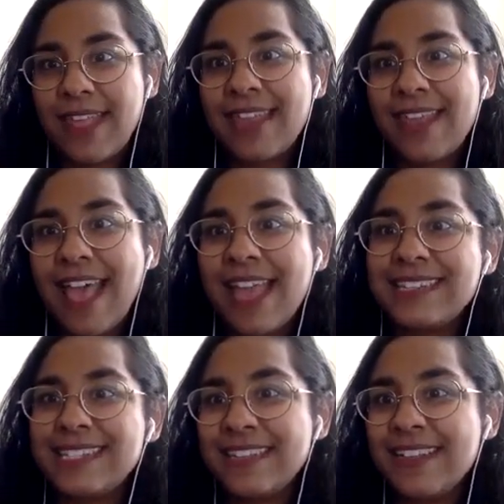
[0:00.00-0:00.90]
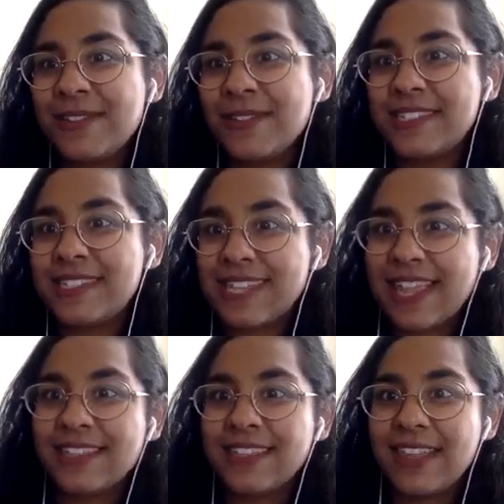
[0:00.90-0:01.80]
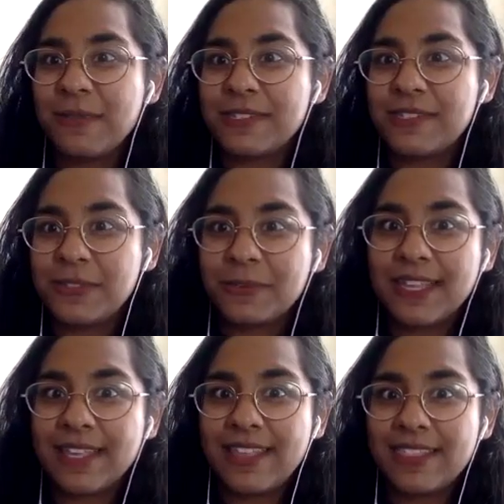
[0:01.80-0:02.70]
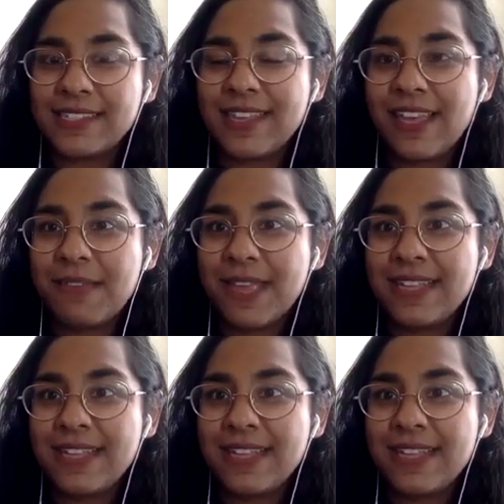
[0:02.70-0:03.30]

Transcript: And I didn't understand that I was doing it at the time.